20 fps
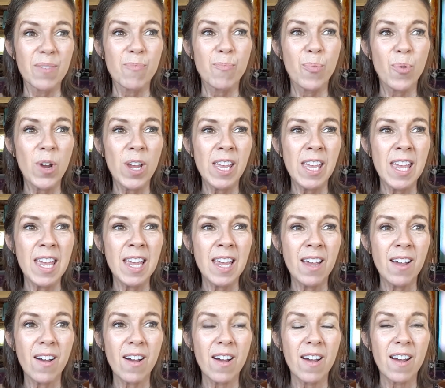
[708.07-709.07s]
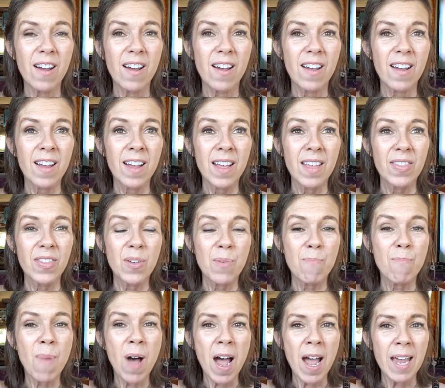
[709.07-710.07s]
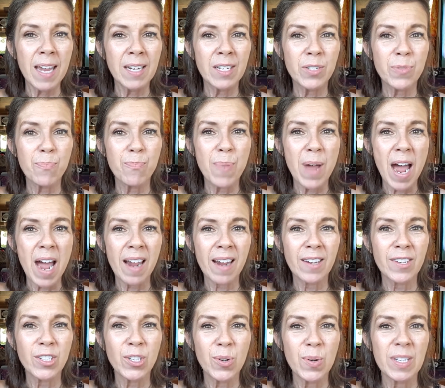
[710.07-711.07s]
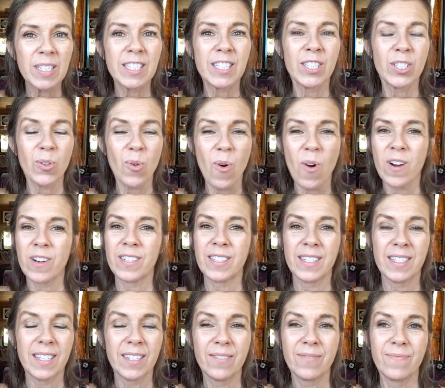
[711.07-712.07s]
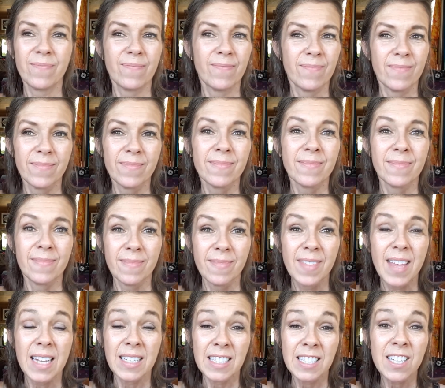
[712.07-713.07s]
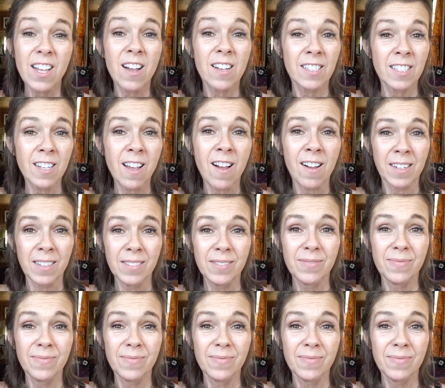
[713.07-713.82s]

Bringing the mind back to its source. That's Satsang.